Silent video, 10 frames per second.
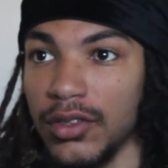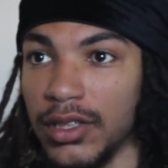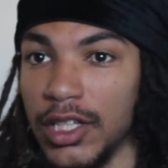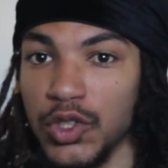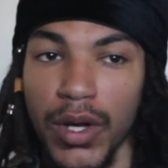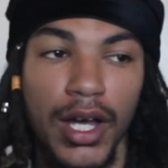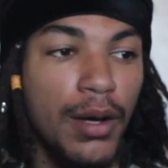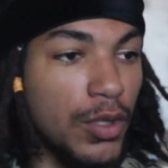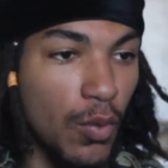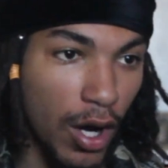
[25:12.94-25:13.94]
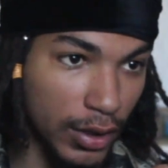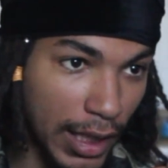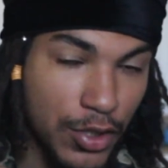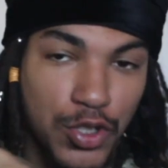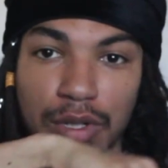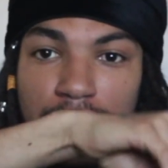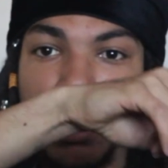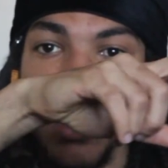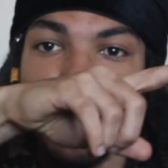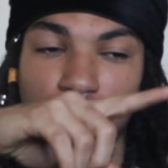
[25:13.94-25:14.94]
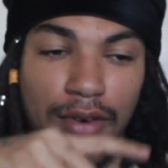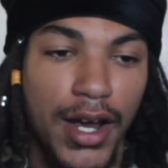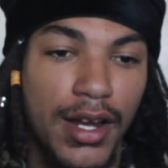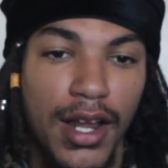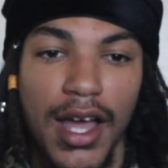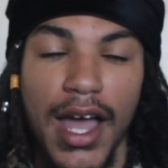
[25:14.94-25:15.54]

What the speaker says: this way, I'm going to walk down the street that way, right?